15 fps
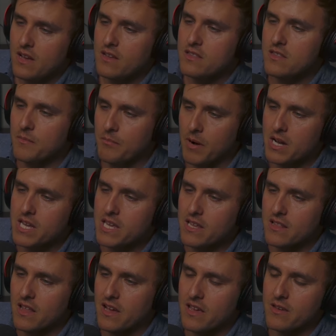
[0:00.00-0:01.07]
The monkey
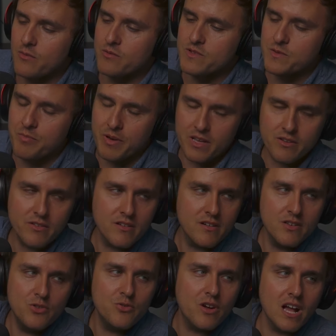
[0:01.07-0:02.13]
light was better.
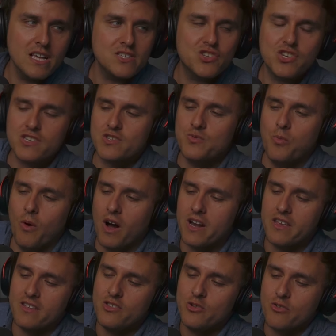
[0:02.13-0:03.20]
You guys just want
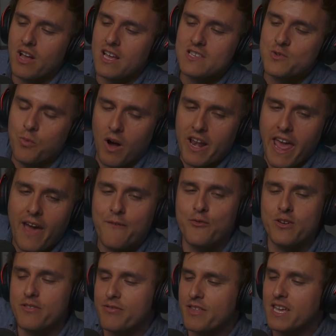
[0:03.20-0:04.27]
it. You guys want
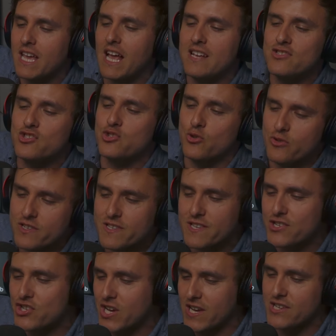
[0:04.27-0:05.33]
everything as soon as it
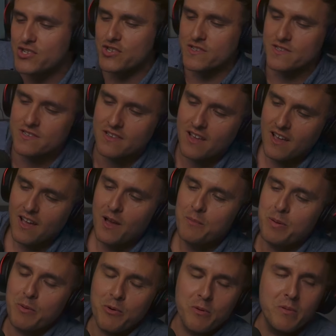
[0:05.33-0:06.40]
changes.
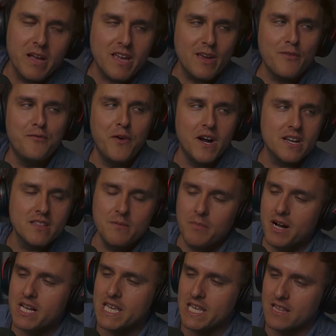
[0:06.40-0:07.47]
People are making fun of the
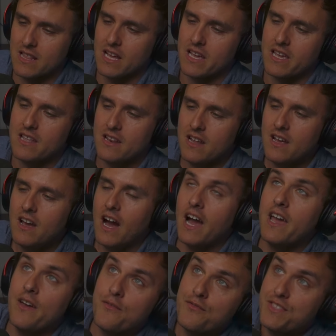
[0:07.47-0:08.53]
monkey light. I
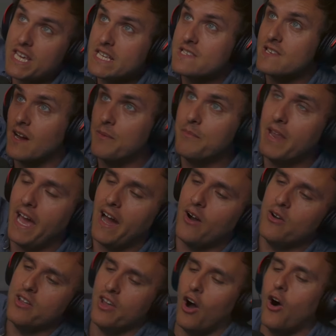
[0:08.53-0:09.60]
have this up now,
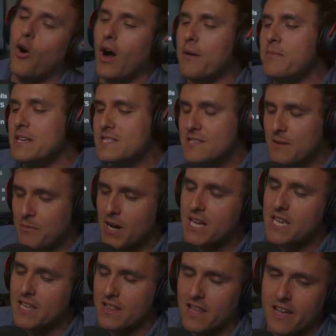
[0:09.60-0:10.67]
and oh, I missed the
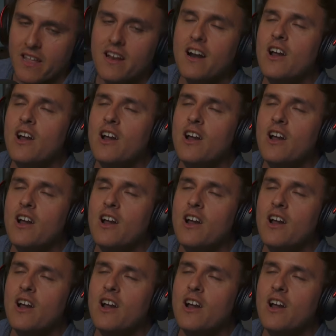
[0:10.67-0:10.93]
monkey light.